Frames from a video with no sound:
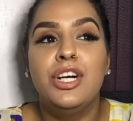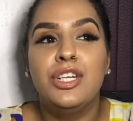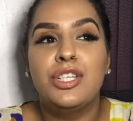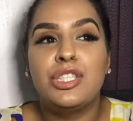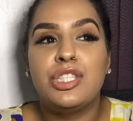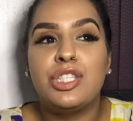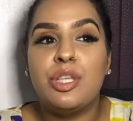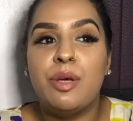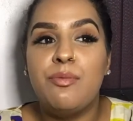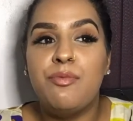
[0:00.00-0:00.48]

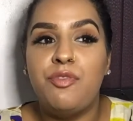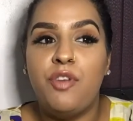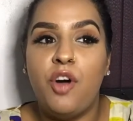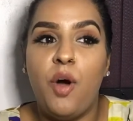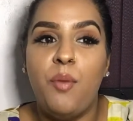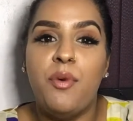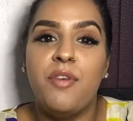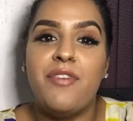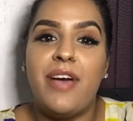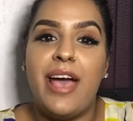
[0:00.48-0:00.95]
some
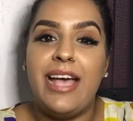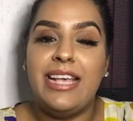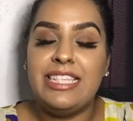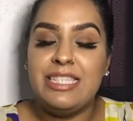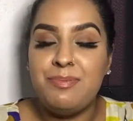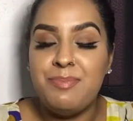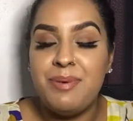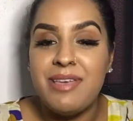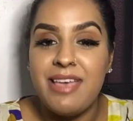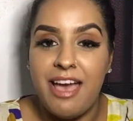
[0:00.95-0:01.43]
form of
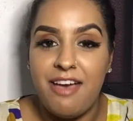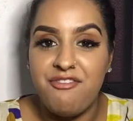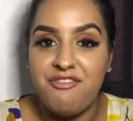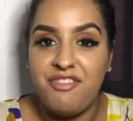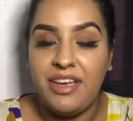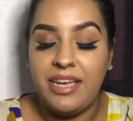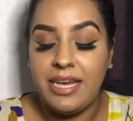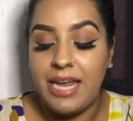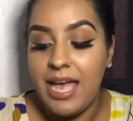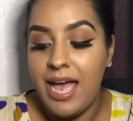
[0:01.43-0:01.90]
SPF
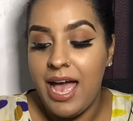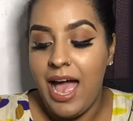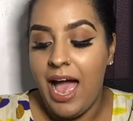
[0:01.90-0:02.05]
in.